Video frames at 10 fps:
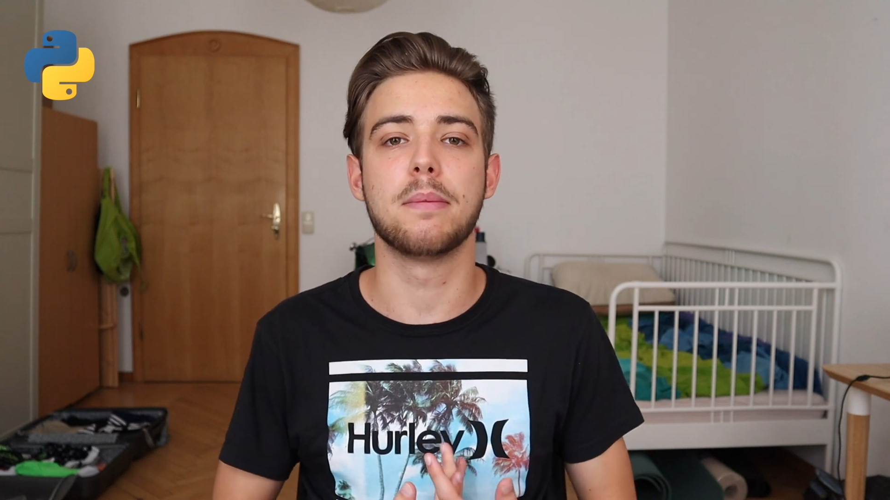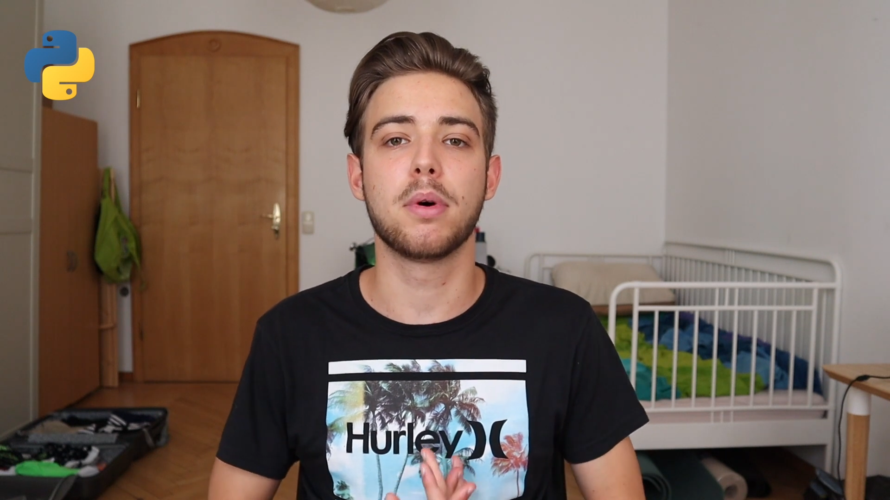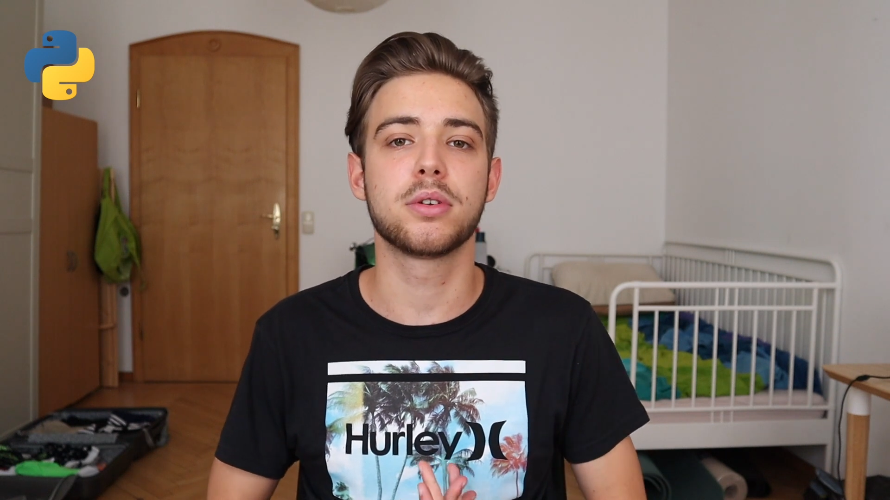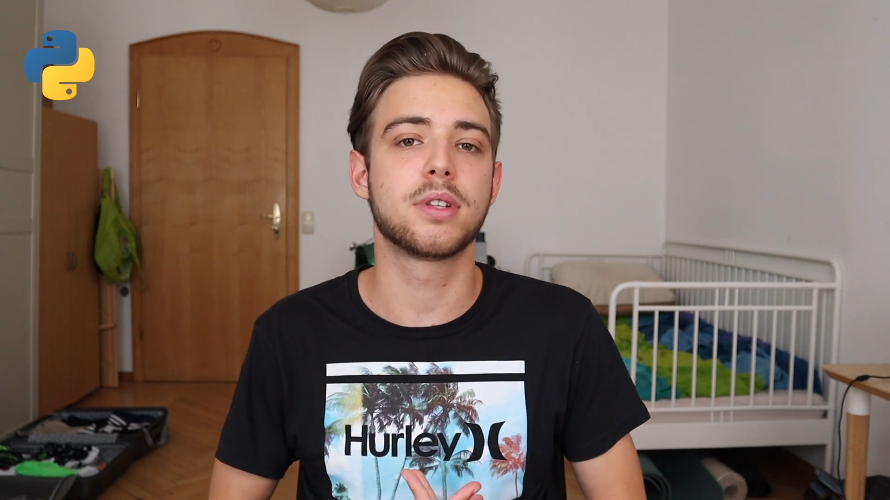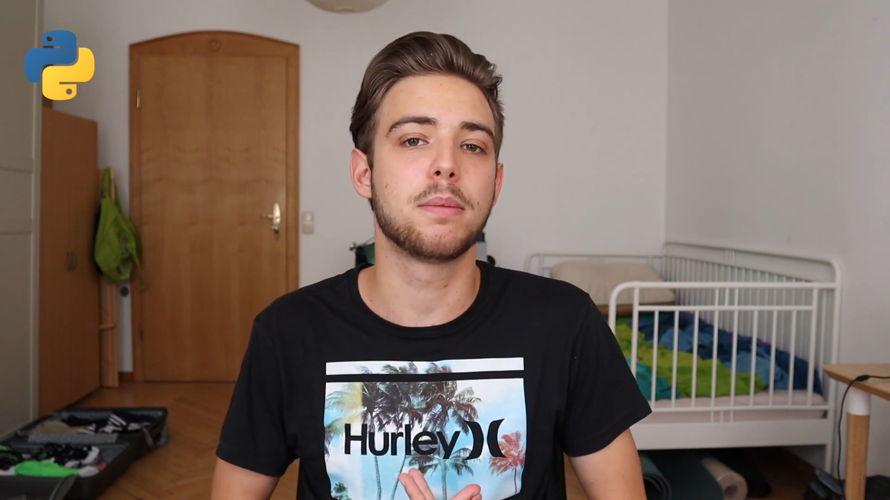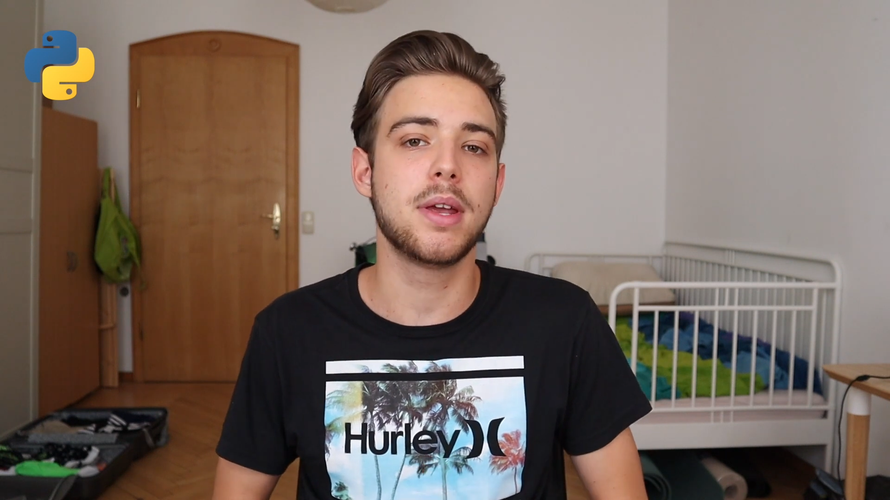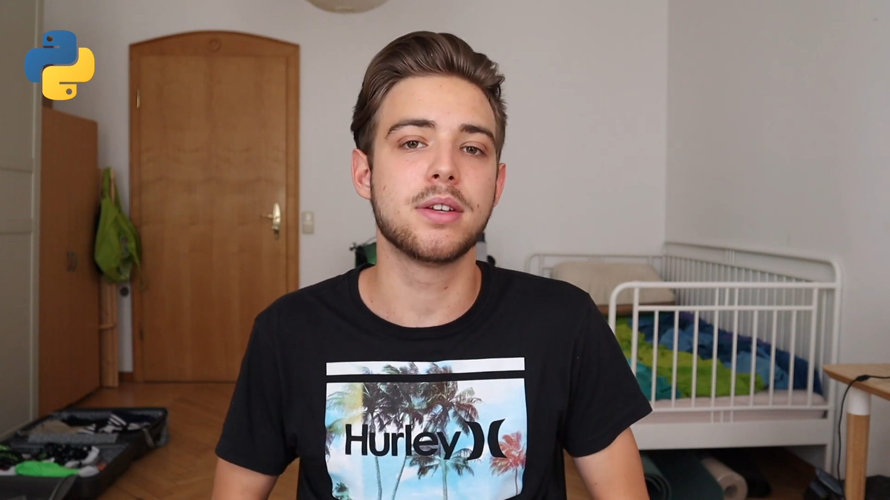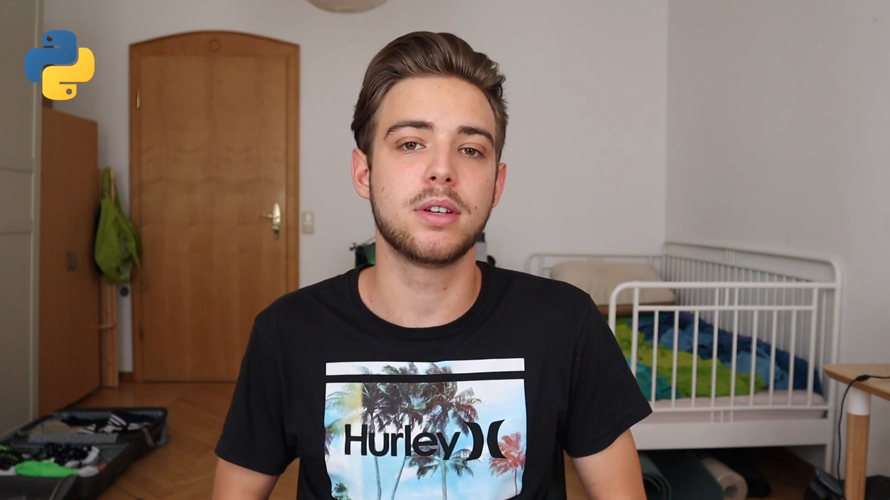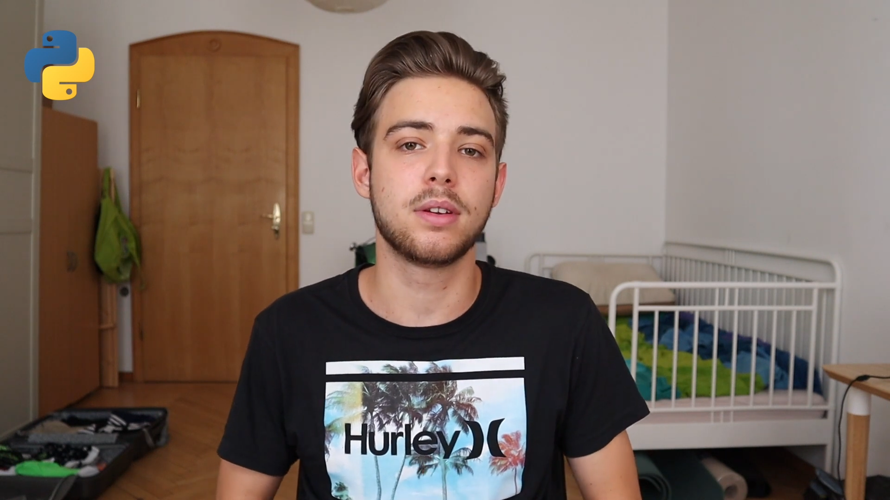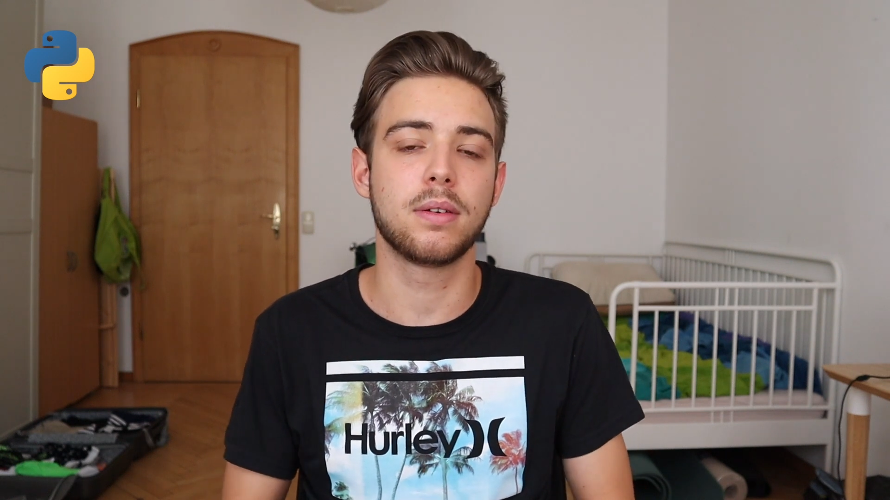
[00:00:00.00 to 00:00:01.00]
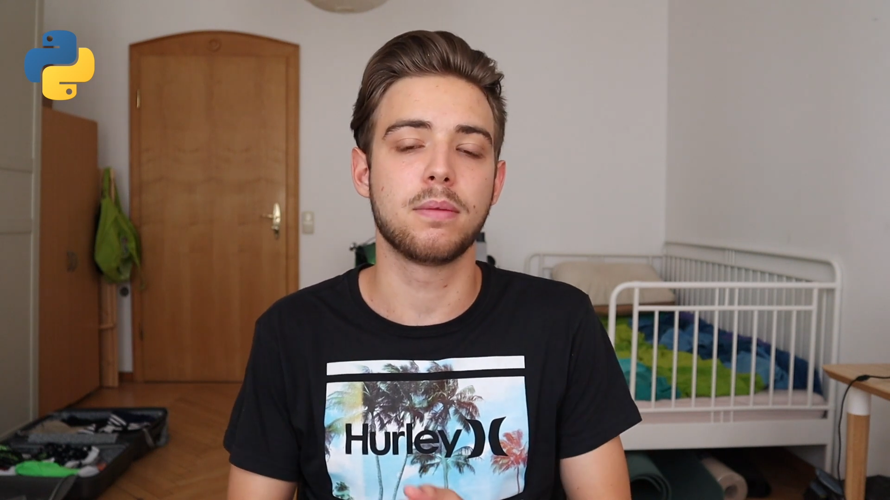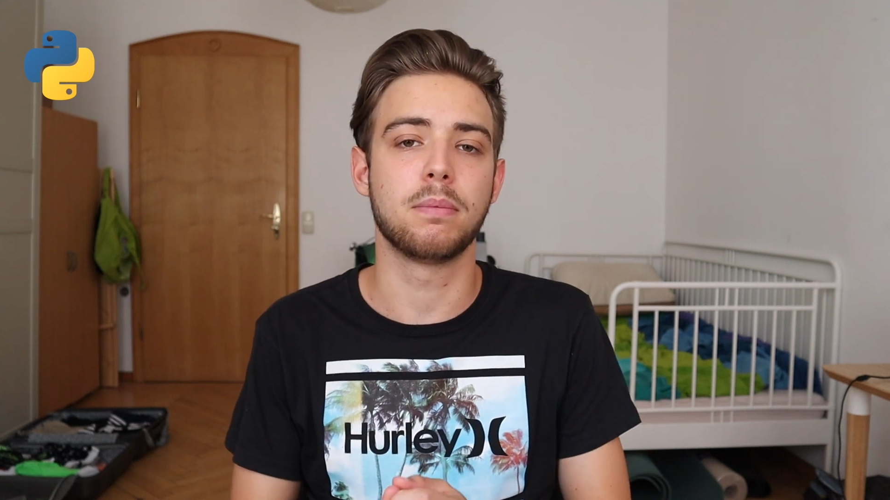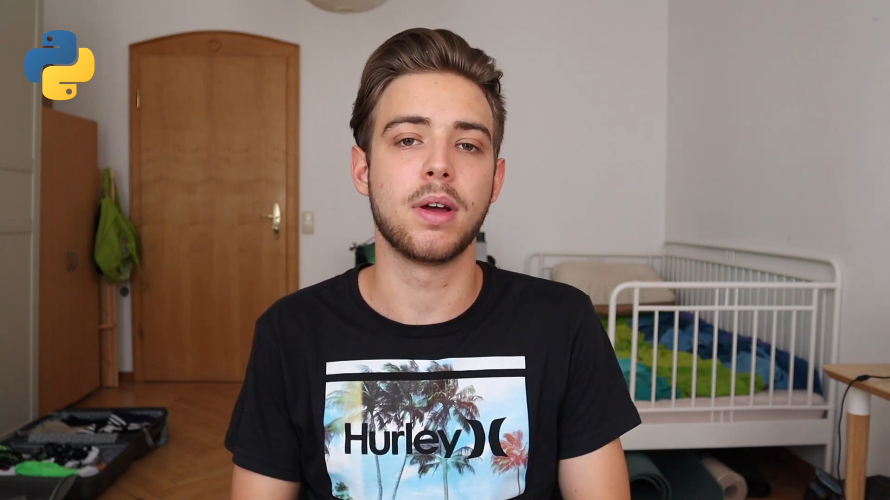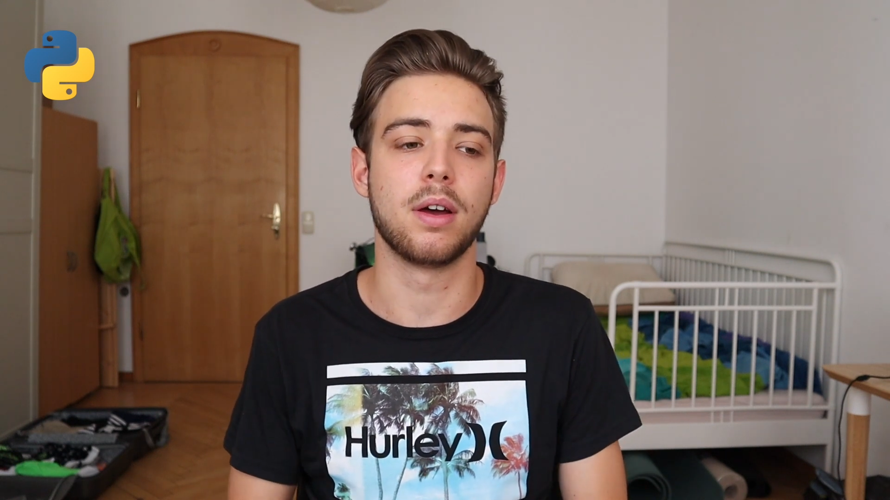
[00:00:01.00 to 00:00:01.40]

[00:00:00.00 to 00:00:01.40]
the most amazing